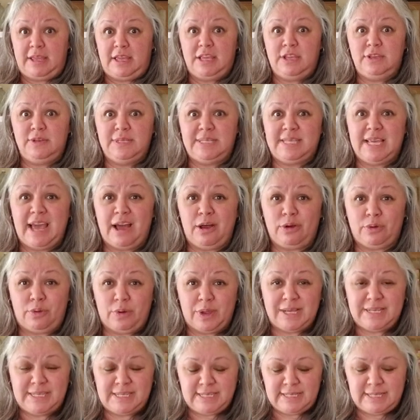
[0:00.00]
Can you see how
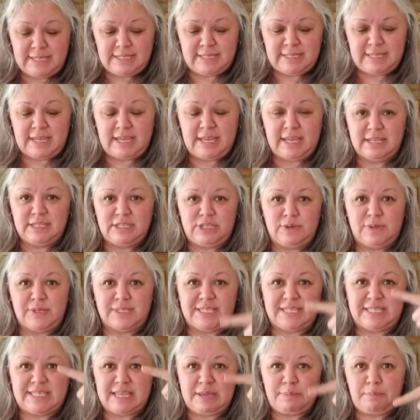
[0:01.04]
greasy this thing is? You can
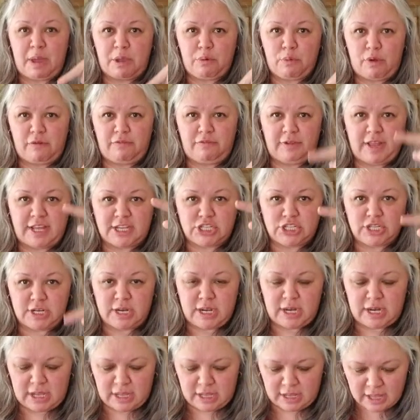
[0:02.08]
see my reflection
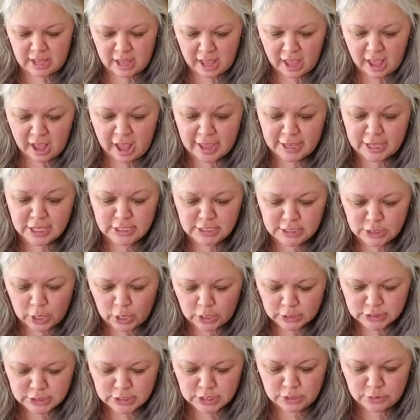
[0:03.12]
in it. I could
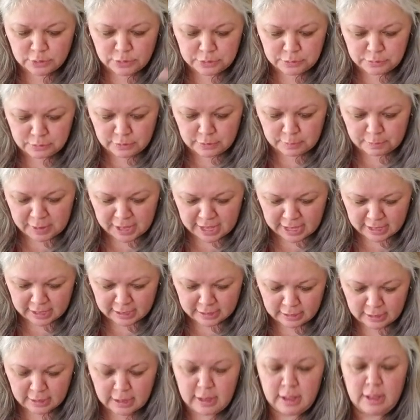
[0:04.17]
talk to you through the pan,
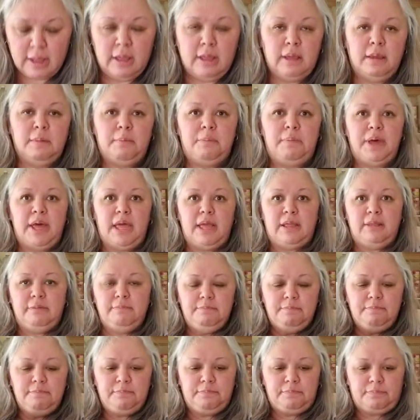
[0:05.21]
but
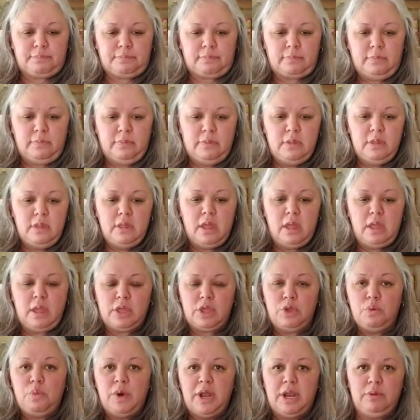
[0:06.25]

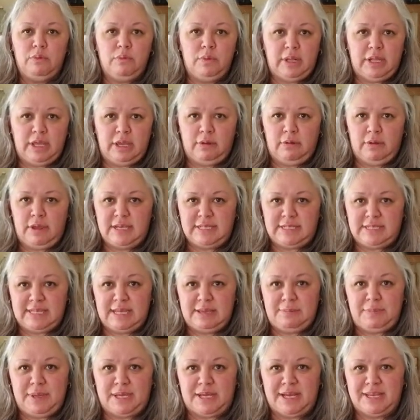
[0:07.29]
you want it really
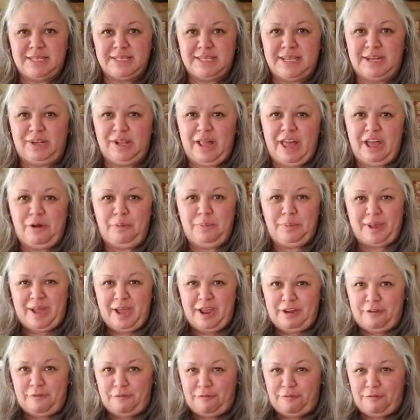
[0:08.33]
greasy because it'll help
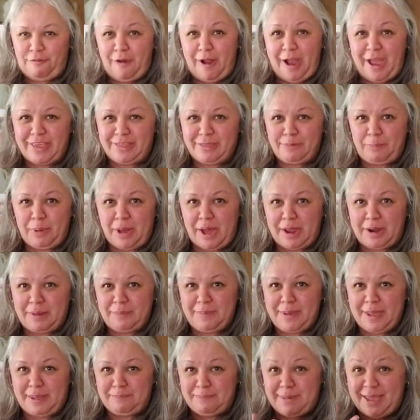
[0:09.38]
kind of fry the
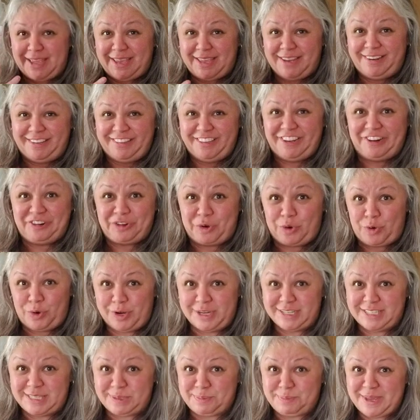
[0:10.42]
bottom and make it a little
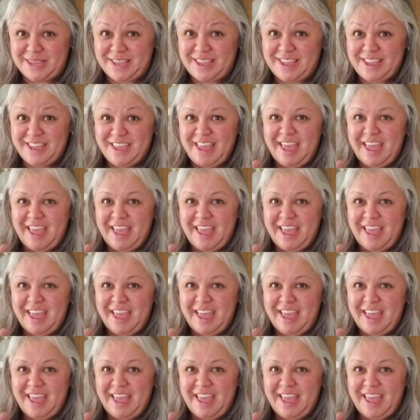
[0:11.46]
crispy.